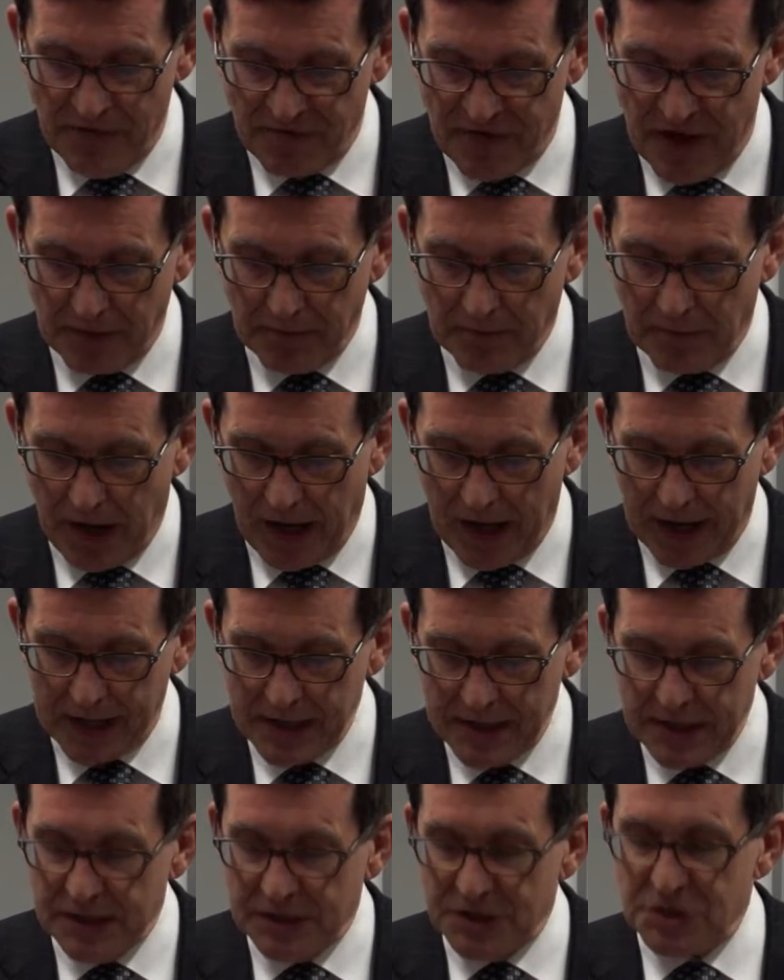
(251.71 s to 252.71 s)
than by
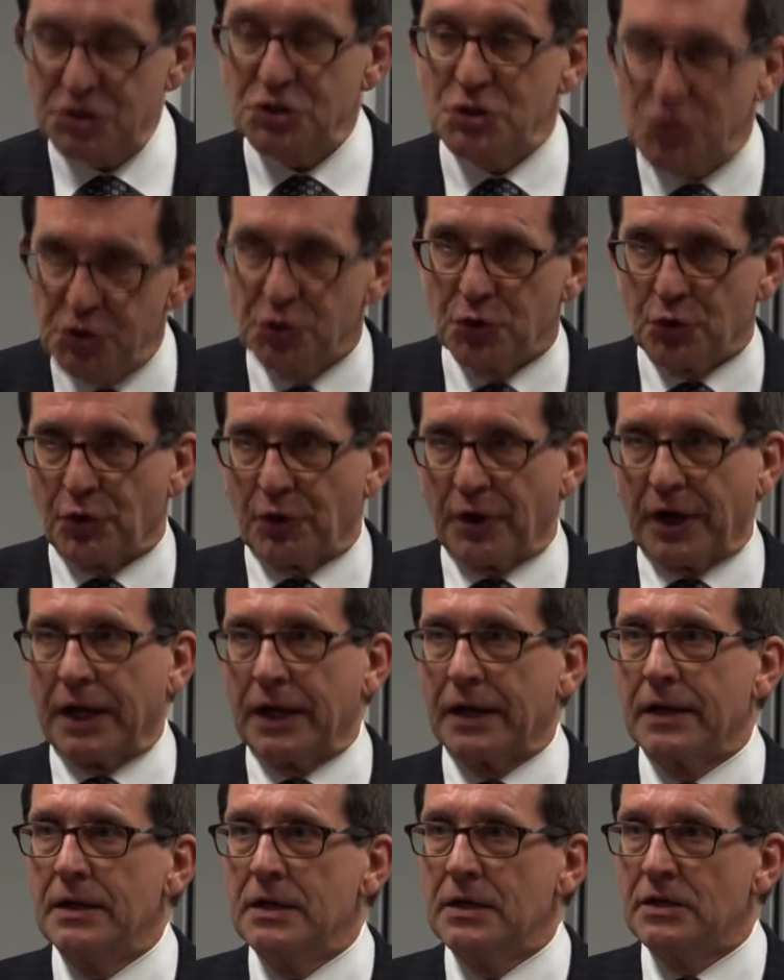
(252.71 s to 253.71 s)

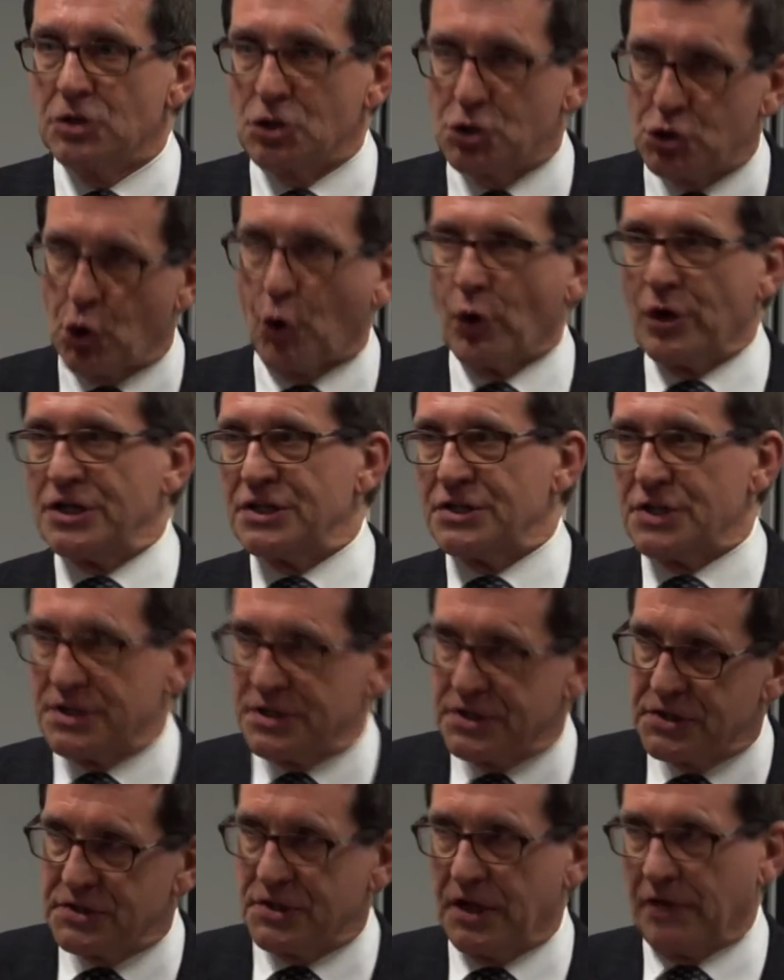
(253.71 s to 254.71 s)
skewering choice
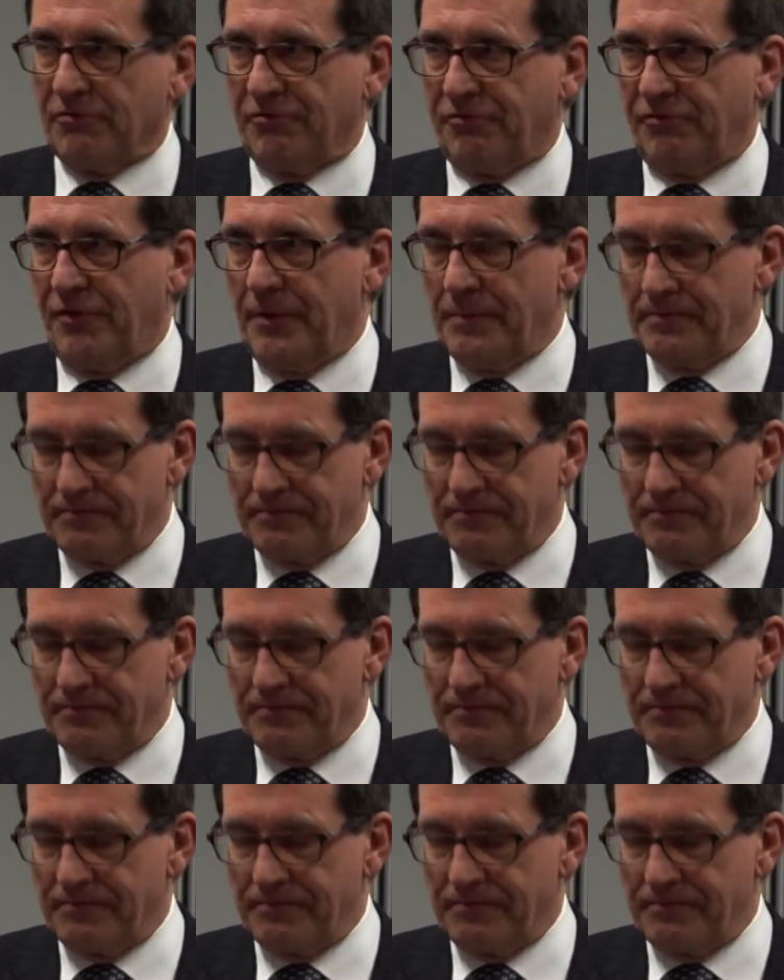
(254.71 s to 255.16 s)
itself.